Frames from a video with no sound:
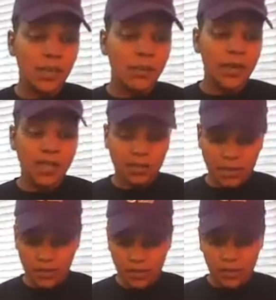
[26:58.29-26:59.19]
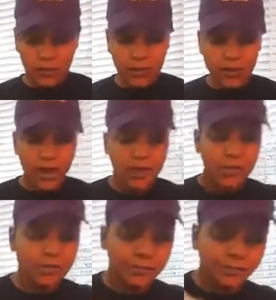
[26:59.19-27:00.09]
But they're good for your
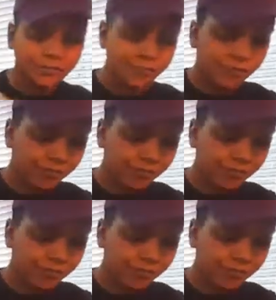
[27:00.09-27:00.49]
iron.